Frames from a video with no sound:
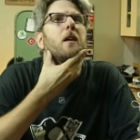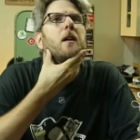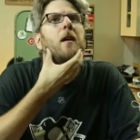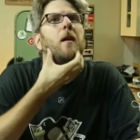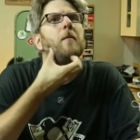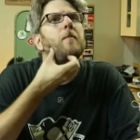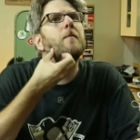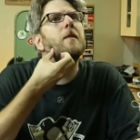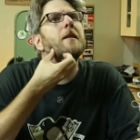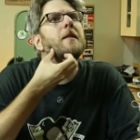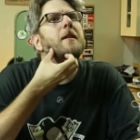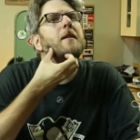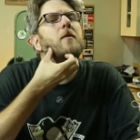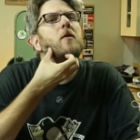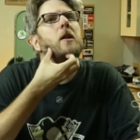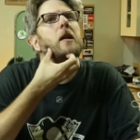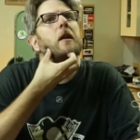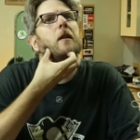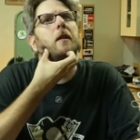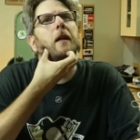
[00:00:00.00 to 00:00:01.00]
um, I think a
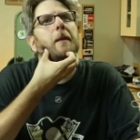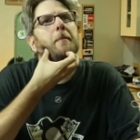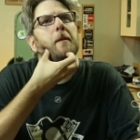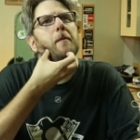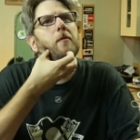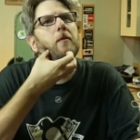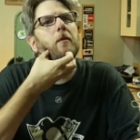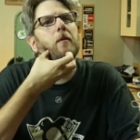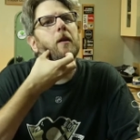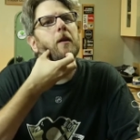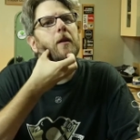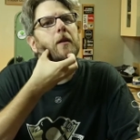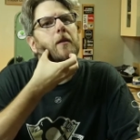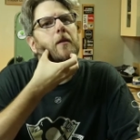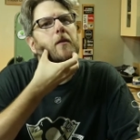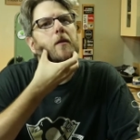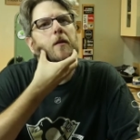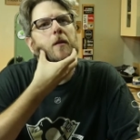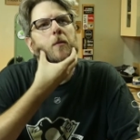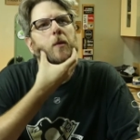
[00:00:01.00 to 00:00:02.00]
lot of people aren't
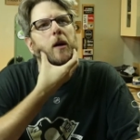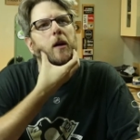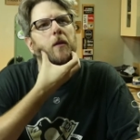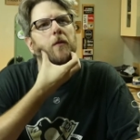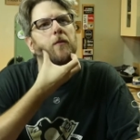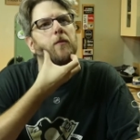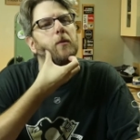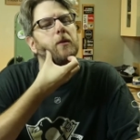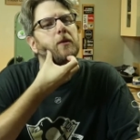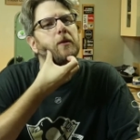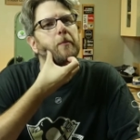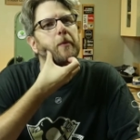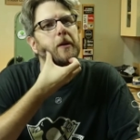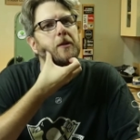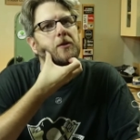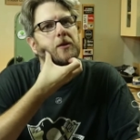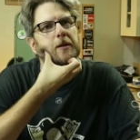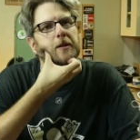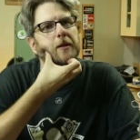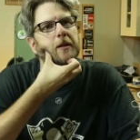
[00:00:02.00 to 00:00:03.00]
aware of with
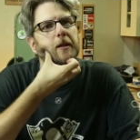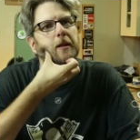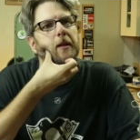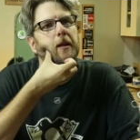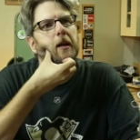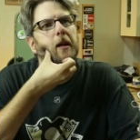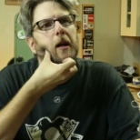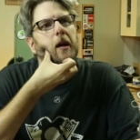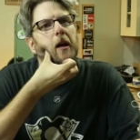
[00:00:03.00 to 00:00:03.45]
depression is that